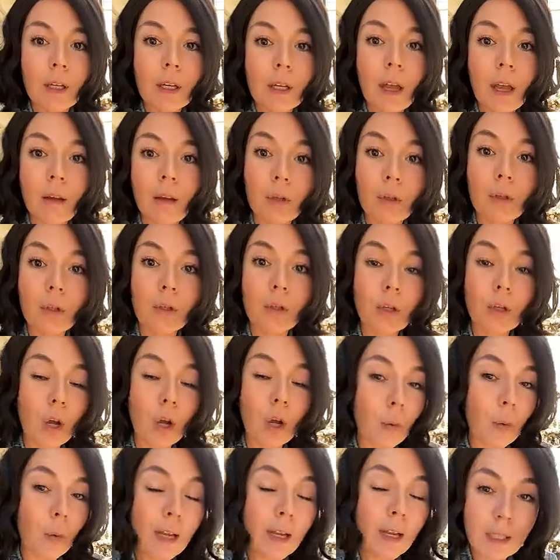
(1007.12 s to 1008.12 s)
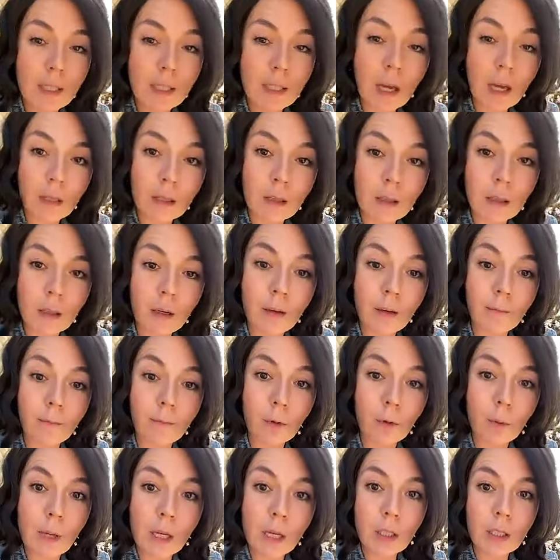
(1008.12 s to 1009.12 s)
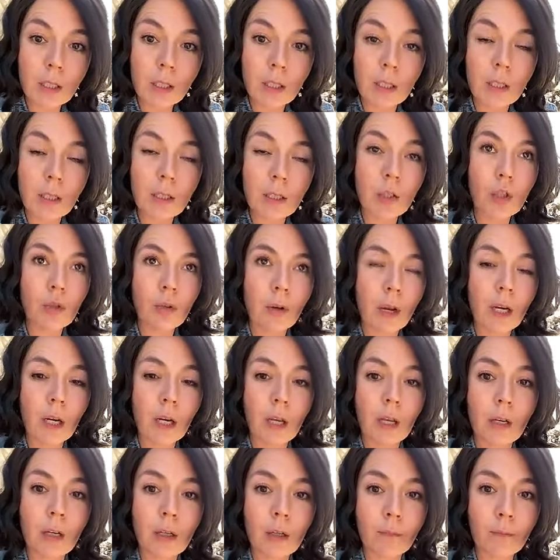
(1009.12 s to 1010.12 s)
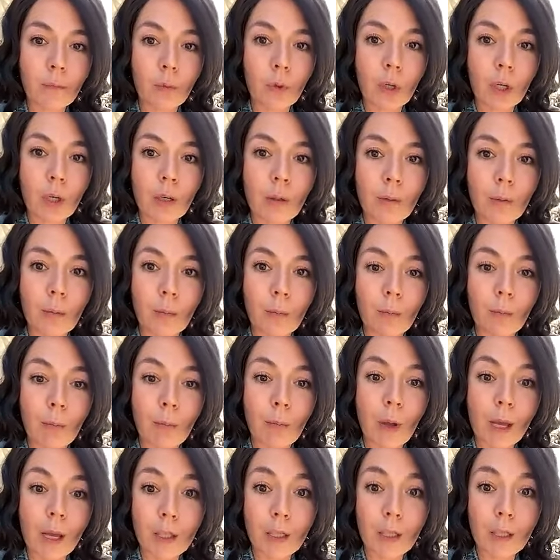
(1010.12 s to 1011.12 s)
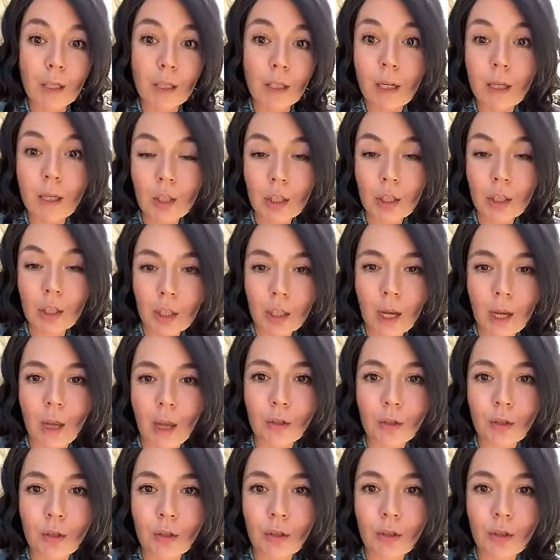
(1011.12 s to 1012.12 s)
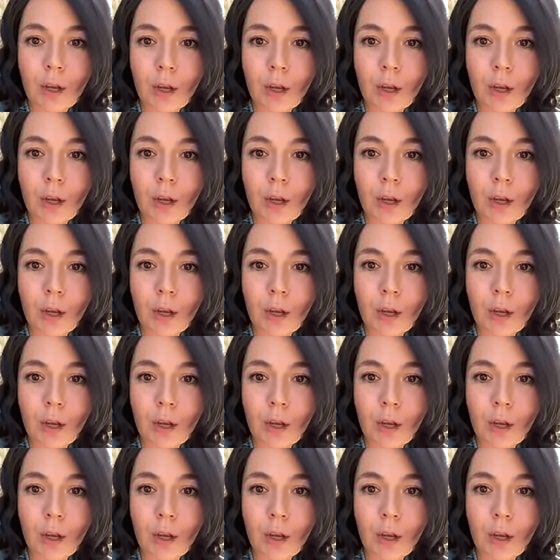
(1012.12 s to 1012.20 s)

have no idea that their information is traded for monetary exchange.